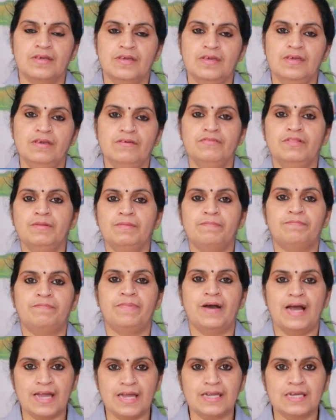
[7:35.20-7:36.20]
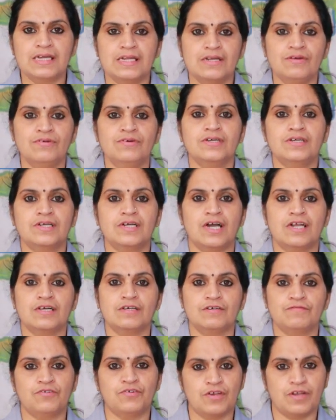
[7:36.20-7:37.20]
give the background
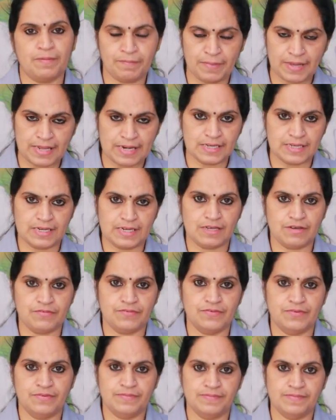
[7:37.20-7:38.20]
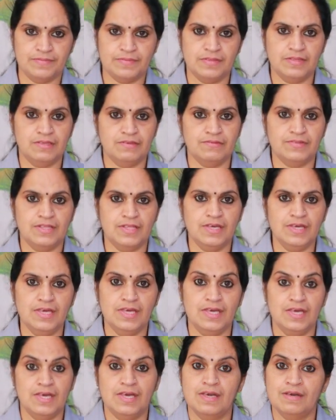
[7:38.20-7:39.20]
color for a paragraph. Give
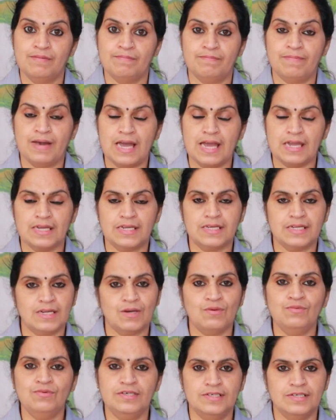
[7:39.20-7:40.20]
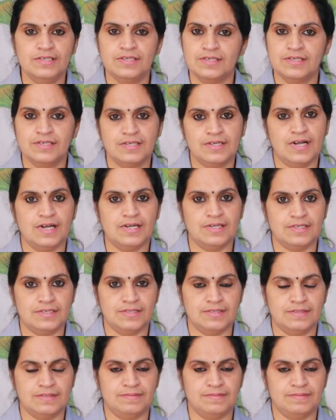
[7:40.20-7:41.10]
the background color.